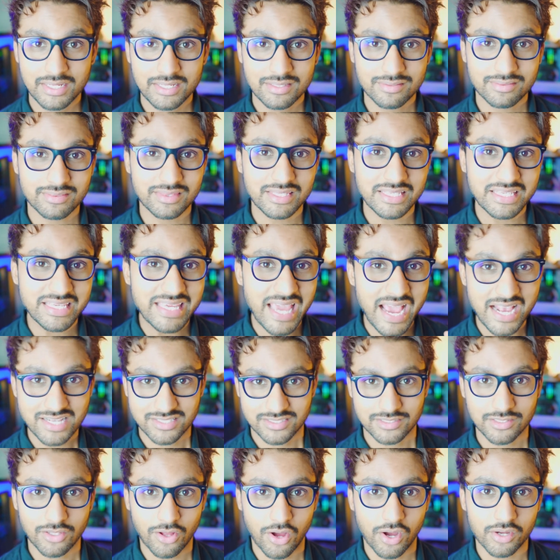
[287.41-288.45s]
the
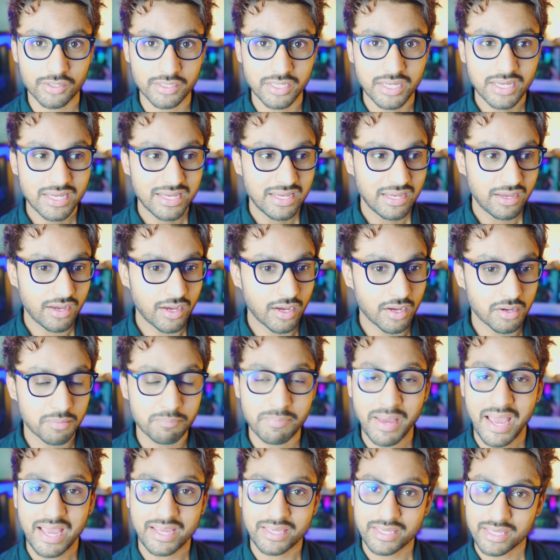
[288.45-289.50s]
S-Log
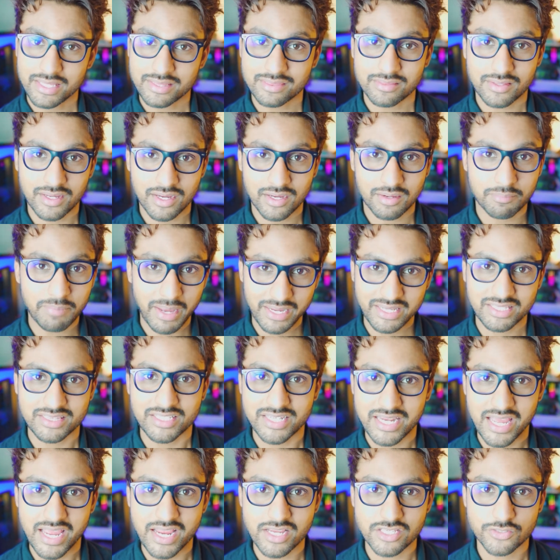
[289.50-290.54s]
back in the
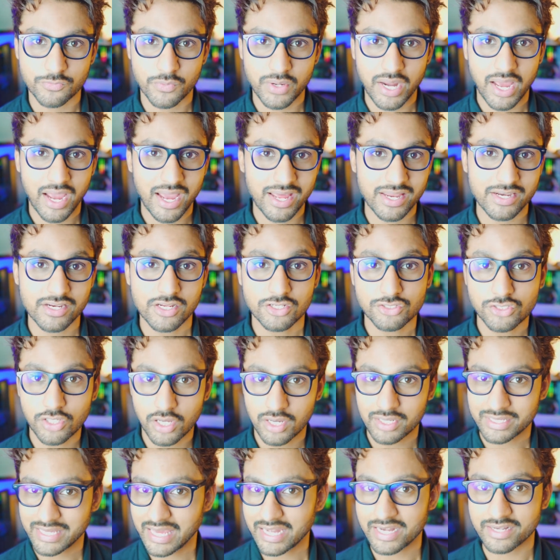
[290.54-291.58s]
days when I
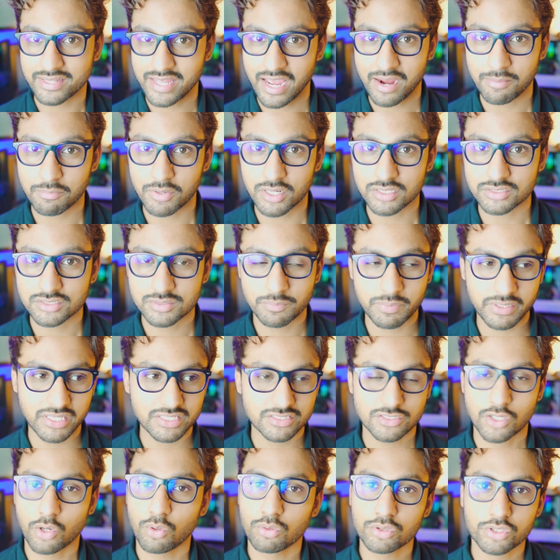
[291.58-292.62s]
had Canon cameras,
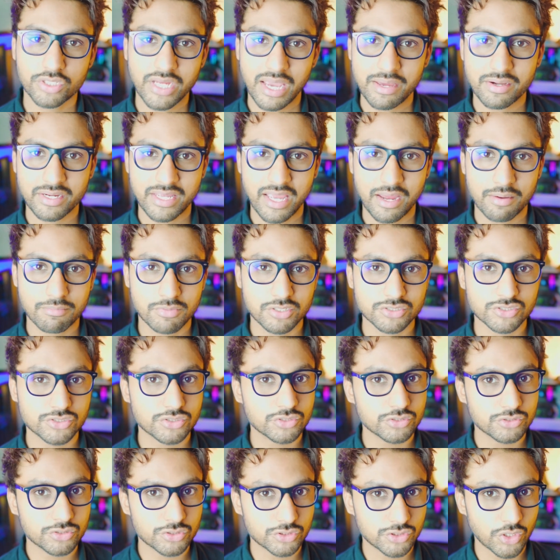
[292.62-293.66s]
because older Canon cameras
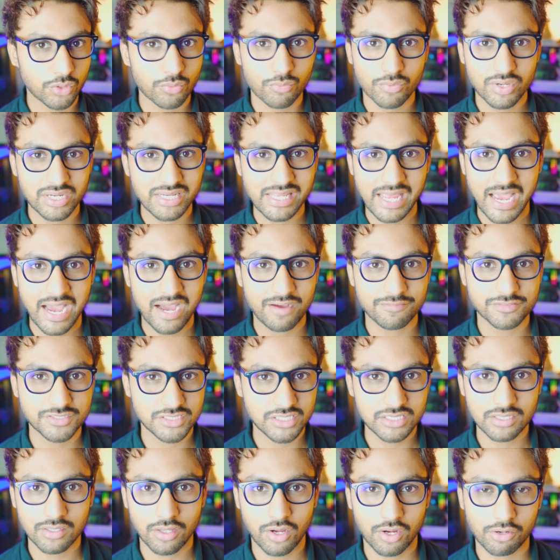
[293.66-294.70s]
don't really have
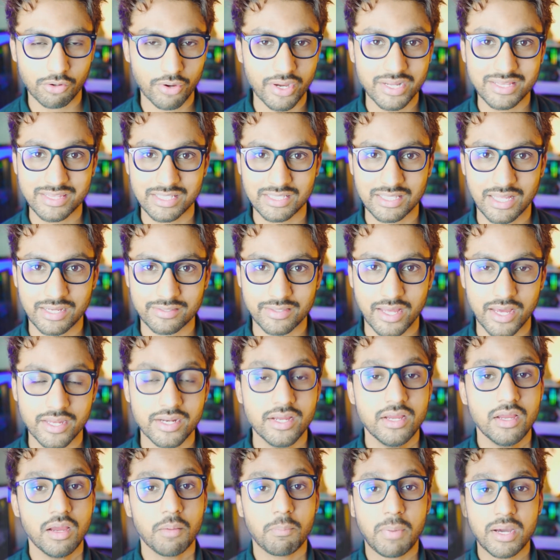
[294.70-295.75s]
C-Log or anything like
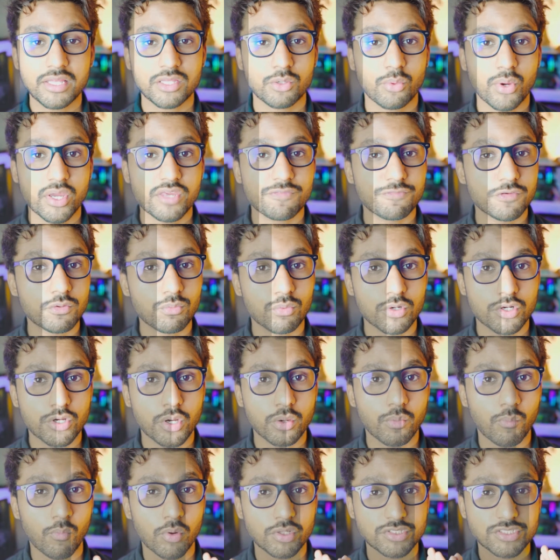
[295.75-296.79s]
that. By the way, if you're
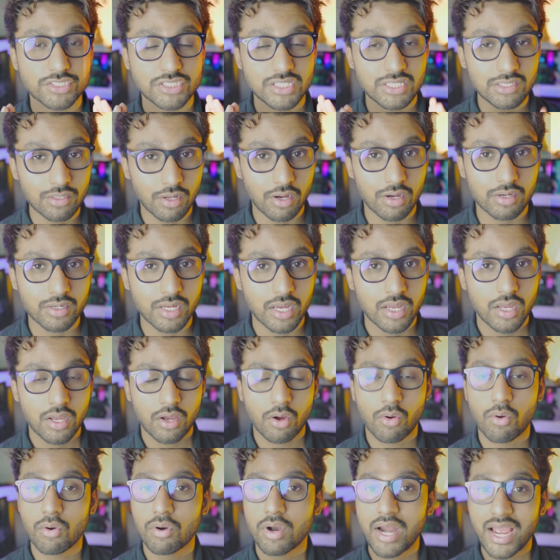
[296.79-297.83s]
wondering what C-Log
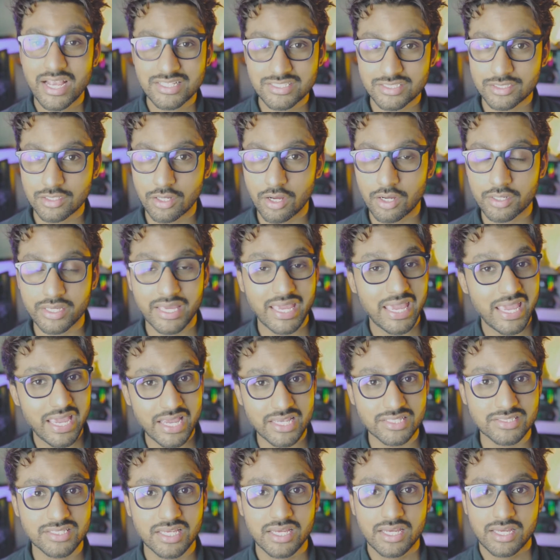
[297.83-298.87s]
or S-Log
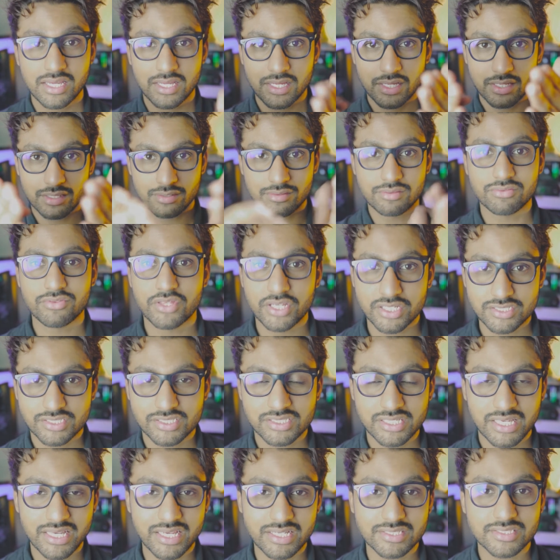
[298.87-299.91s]
is,
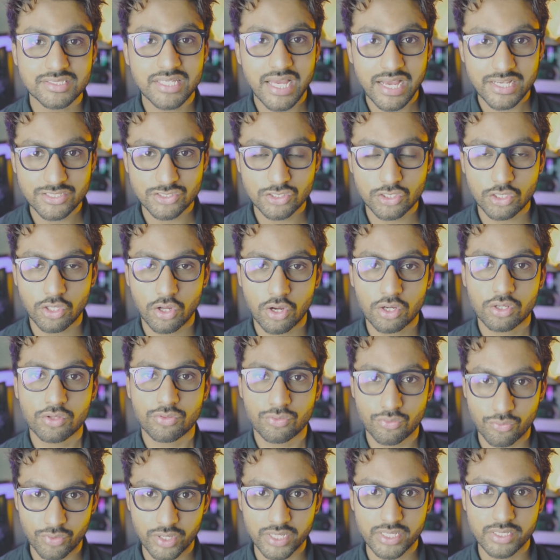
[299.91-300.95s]
this is S-Log
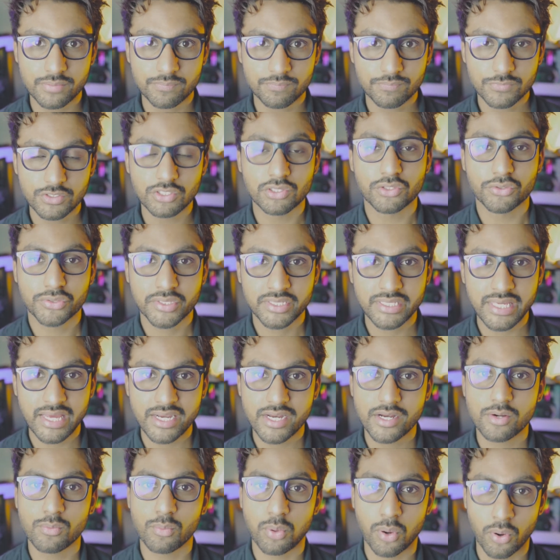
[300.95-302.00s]
3. You're looking at
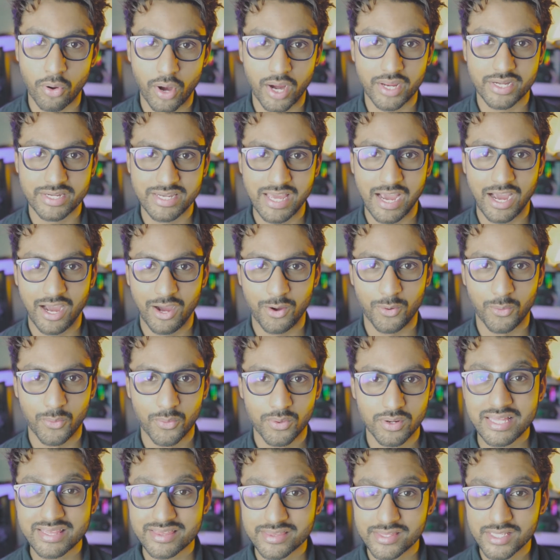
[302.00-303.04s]
it right now.
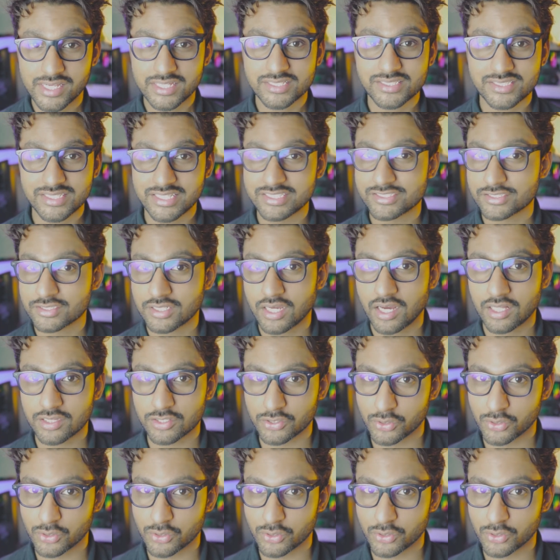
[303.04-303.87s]
And this is color